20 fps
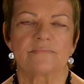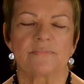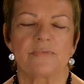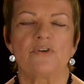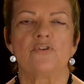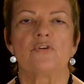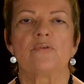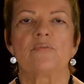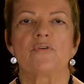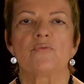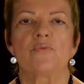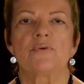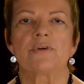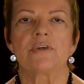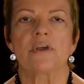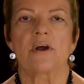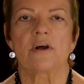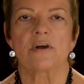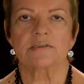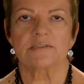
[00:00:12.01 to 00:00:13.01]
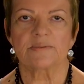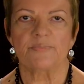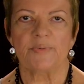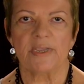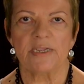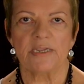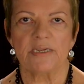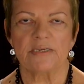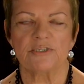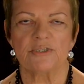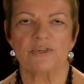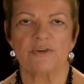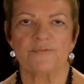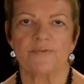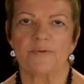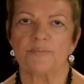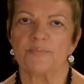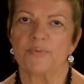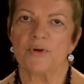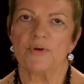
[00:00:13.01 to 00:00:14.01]
Norma Woodcock speaking to you
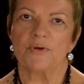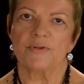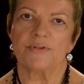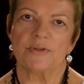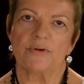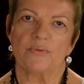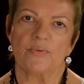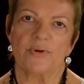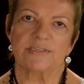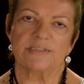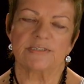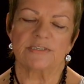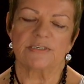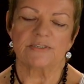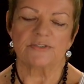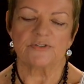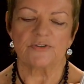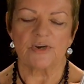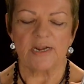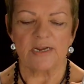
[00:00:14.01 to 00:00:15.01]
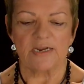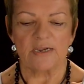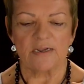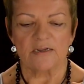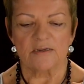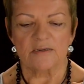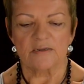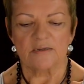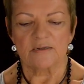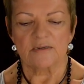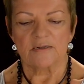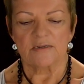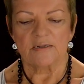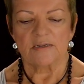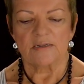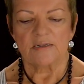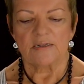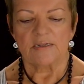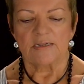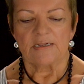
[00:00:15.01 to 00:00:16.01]
from Perth in Western Australia.
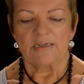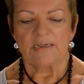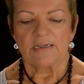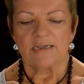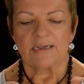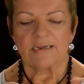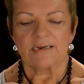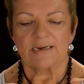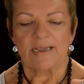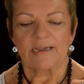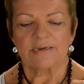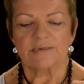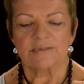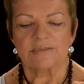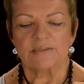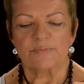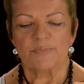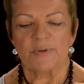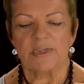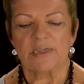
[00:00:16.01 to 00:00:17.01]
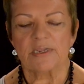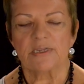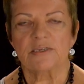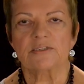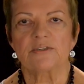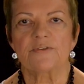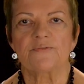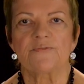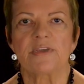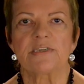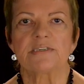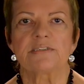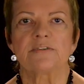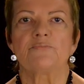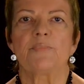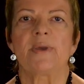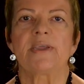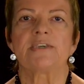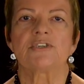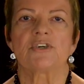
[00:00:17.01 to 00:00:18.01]
I'd like to speak into the Feast
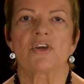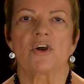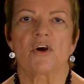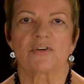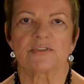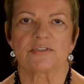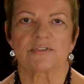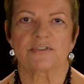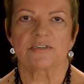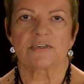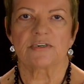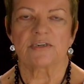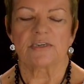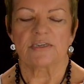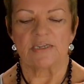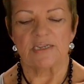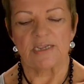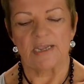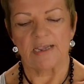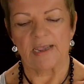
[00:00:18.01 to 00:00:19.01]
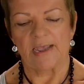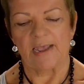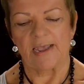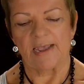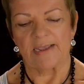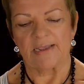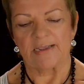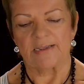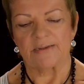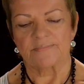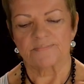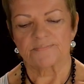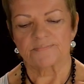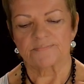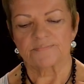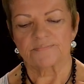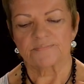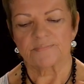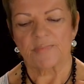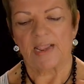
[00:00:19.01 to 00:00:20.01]
of Pentecost, Year A,
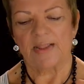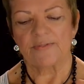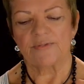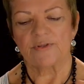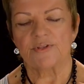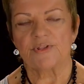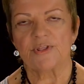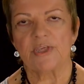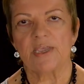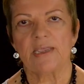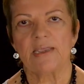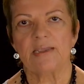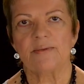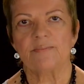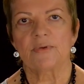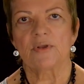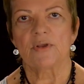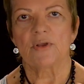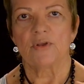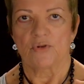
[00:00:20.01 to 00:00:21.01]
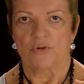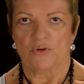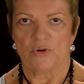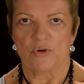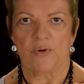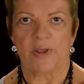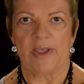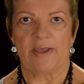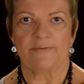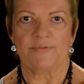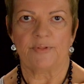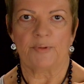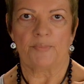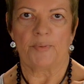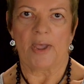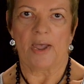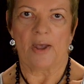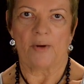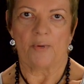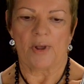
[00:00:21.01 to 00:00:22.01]
and the theme, You Have the
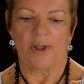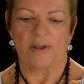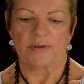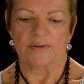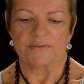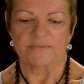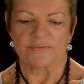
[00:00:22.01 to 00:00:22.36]
Power.